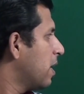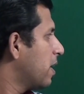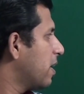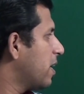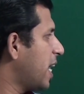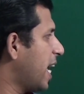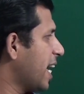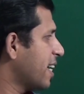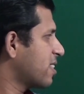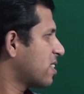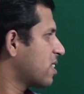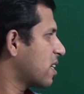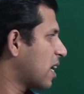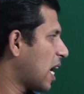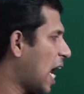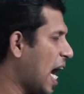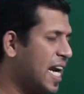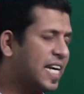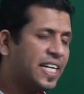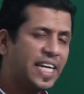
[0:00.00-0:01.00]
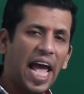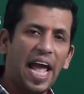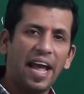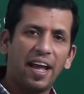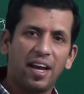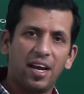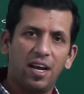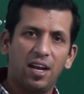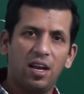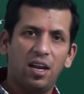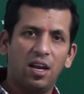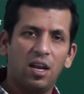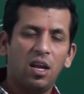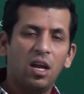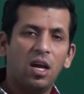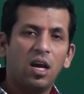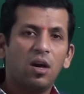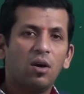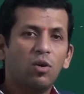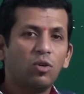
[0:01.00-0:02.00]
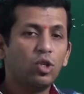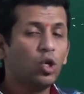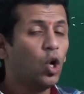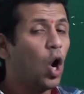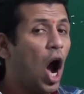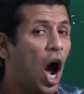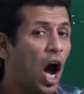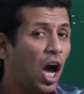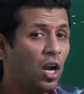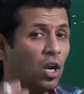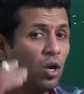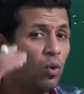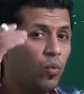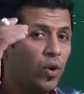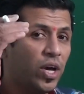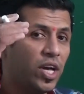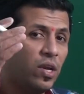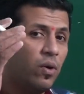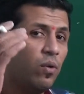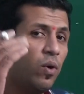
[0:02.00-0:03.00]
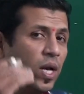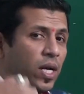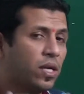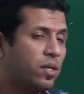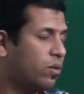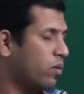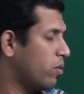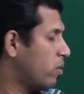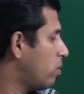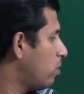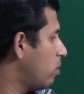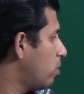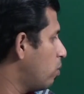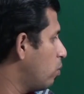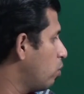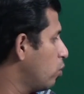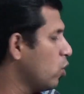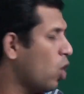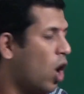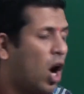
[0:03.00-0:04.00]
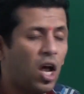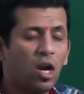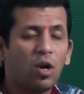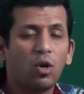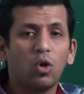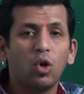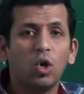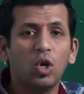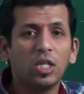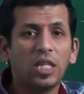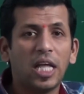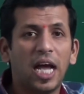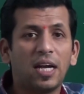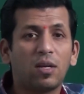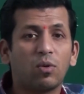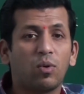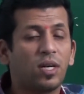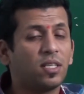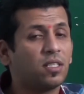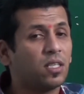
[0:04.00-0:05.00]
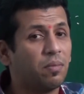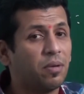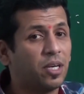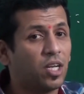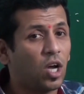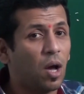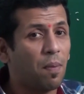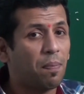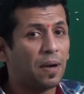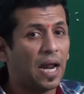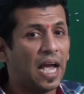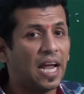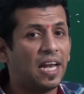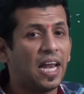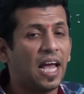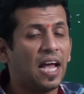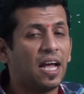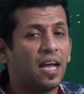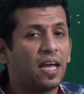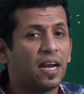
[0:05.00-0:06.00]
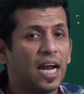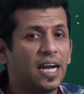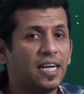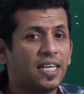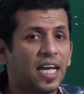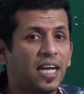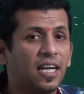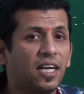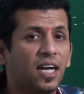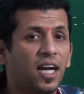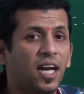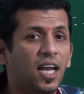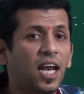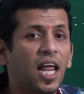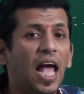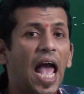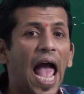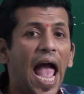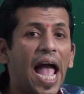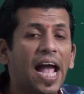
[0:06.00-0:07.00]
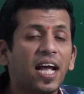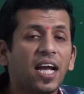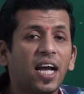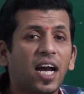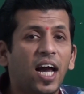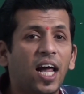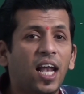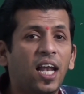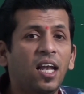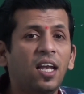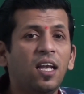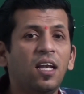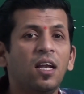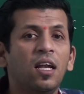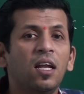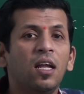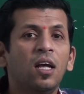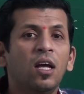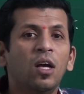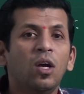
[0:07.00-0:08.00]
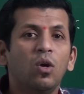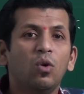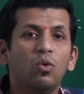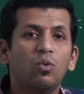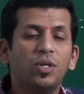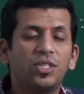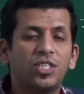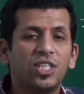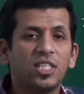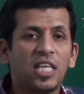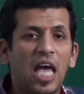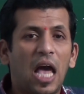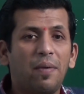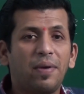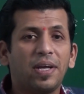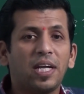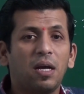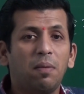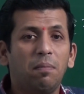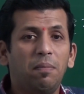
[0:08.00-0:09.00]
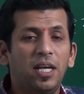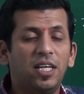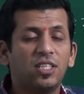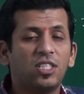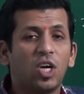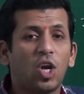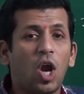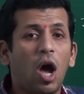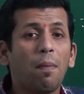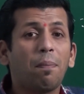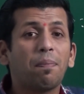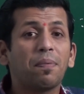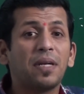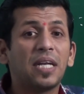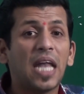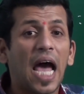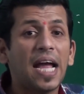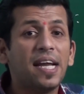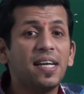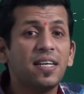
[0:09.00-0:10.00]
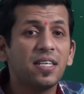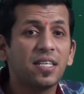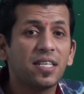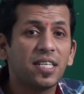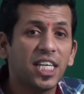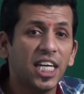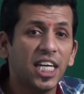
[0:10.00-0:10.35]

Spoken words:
Next, right angle. You all very well know that what is the meaning of right angle? Angle which is having a measure of 90